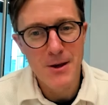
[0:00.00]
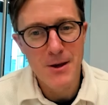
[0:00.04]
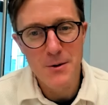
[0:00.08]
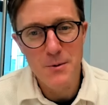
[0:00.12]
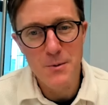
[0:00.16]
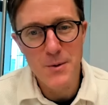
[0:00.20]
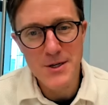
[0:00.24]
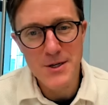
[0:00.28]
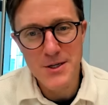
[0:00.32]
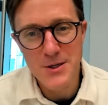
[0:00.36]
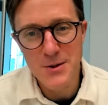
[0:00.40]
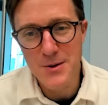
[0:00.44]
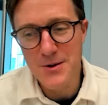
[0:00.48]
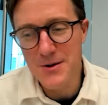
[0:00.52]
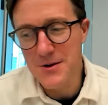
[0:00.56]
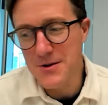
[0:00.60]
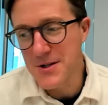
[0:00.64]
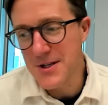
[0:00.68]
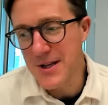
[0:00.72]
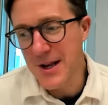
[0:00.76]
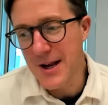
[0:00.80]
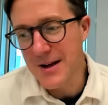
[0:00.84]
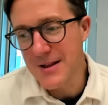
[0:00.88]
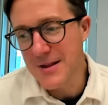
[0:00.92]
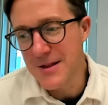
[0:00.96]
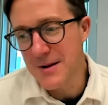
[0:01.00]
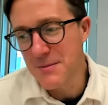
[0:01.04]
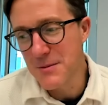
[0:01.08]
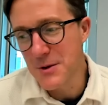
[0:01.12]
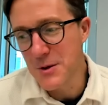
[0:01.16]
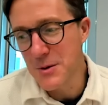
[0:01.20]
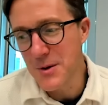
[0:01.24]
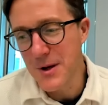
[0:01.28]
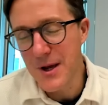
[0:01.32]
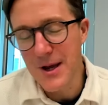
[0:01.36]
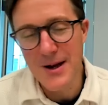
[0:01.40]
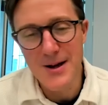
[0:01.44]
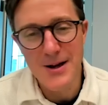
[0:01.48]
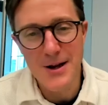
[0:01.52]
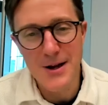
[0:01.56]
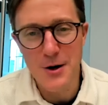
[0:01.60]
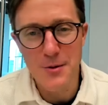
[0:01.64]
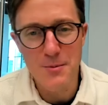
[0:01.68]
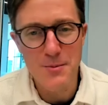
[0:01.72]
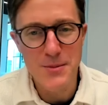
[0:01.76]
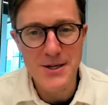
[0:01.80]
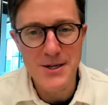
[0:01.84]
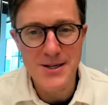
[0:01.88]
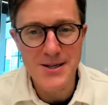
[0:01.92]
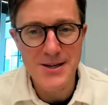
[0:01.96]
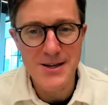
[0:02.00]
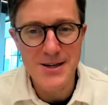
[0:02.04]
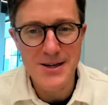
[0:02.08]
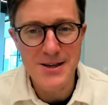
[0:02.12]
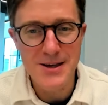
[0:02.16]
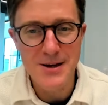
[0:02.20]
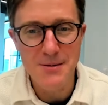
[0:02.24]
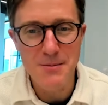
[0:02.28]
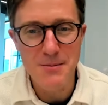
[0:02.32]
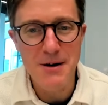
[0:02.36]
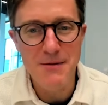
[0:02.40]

once you understand them, you can't help but see them